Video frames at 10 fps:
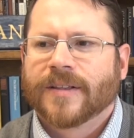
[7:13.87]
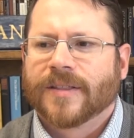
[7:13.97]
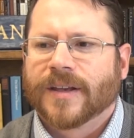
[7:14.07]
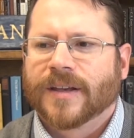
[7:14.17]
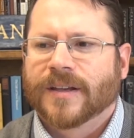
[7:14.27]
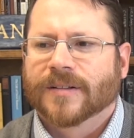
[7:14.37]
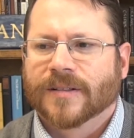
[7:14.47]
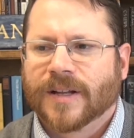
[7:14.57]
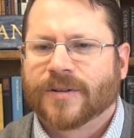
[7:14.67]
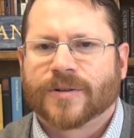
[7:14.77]
the
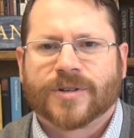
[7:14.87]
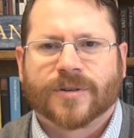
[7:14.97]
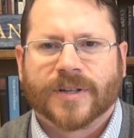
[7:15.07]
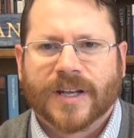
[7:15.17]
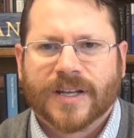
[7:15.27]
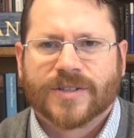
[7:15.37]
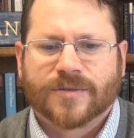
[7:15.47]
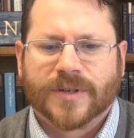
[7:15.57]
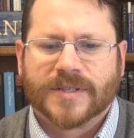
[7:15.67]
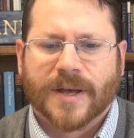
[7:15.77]
literature and the
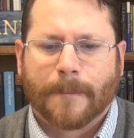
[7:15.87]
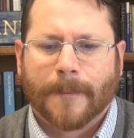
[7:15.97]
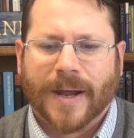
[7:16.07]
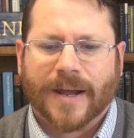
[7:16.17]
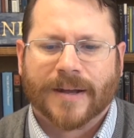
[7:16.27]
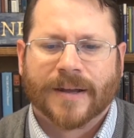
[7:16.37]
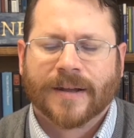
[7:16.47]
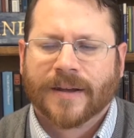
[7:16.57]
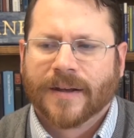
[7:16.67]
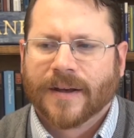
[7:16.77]
histories that man
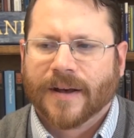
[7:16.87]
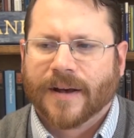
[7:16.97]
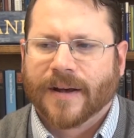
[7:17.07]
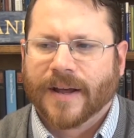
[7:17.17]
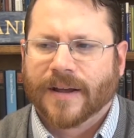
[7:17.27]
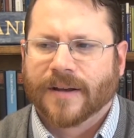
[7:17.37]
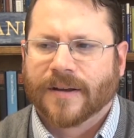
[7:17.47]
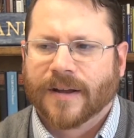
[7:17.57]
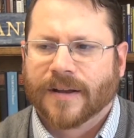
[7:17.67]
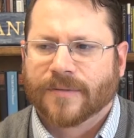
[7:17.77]

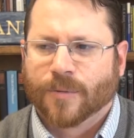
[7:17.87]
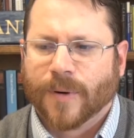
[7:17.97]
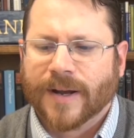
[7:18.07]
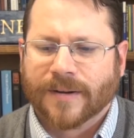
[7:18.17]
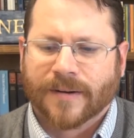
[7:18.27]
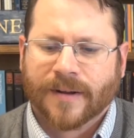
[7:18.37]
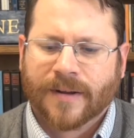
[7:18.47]
had written.